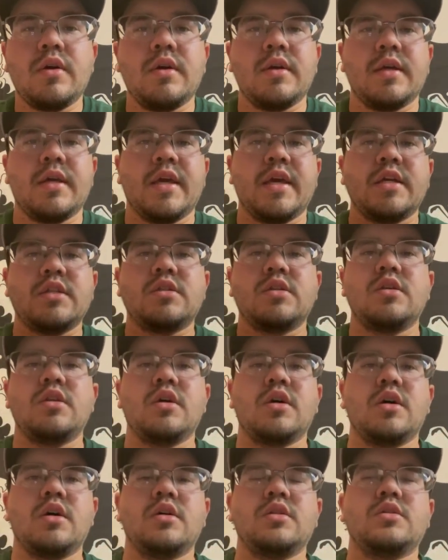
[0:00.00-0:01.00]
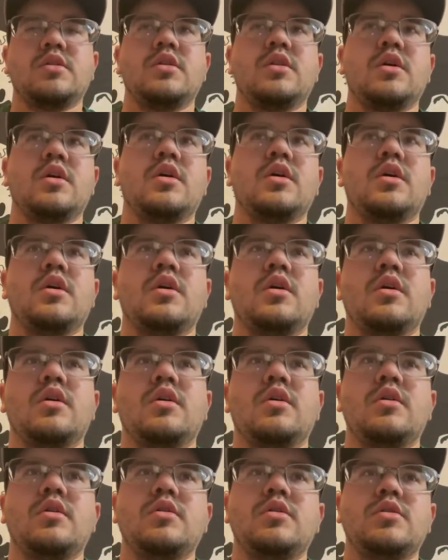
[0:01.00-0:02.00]
get to
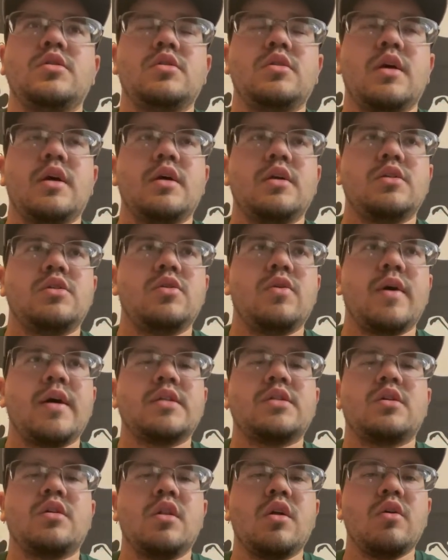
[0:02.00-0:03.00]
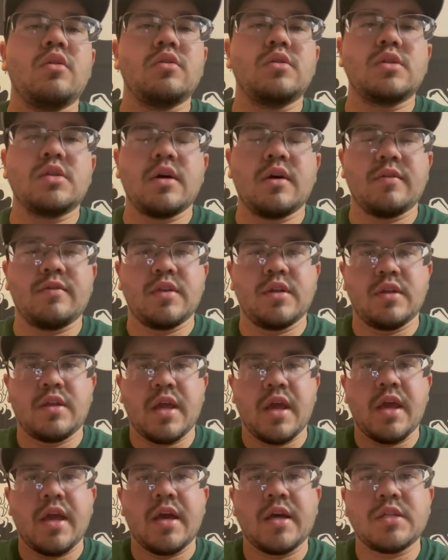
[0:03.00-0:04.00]
as close of the
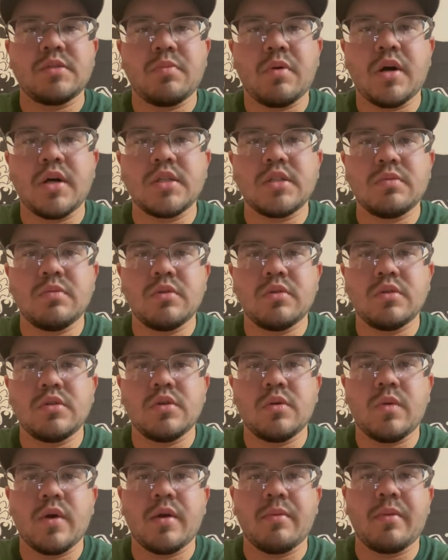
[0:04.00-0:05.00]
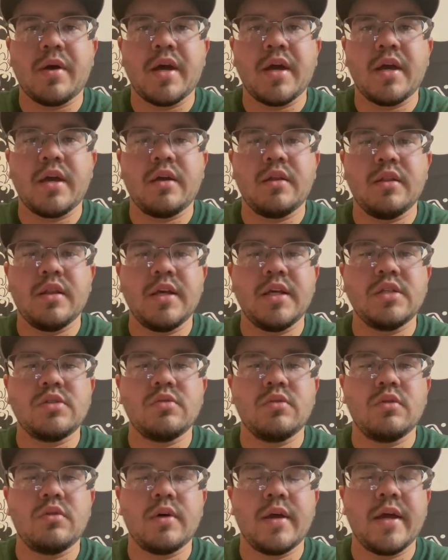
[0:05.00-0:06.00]
date as possible to where my lease
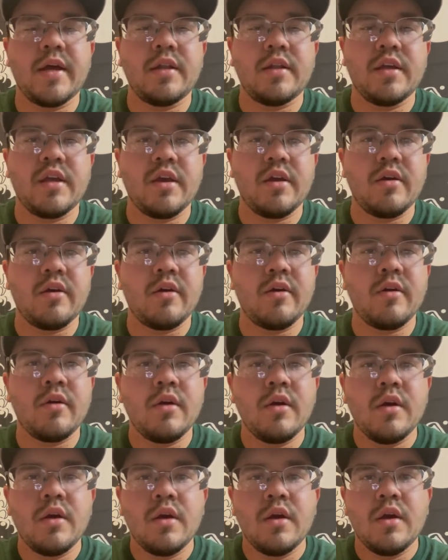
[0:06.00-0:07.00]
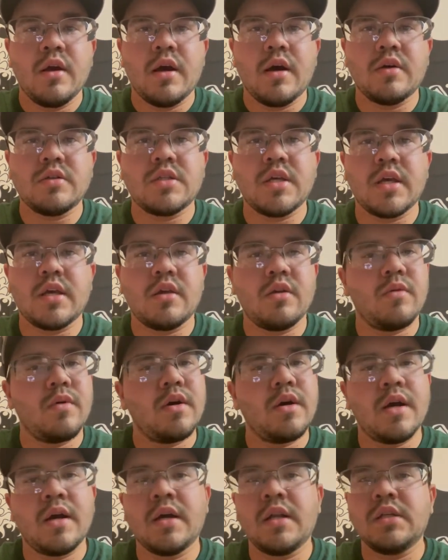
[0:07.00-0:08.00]
will end here, I was like, you know
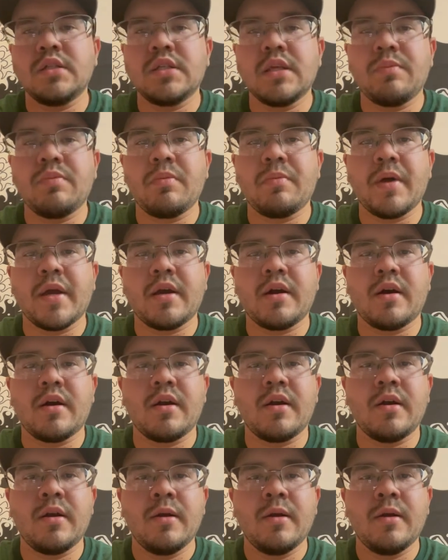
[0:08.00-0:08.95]
what? I'm gonna sleep in my car.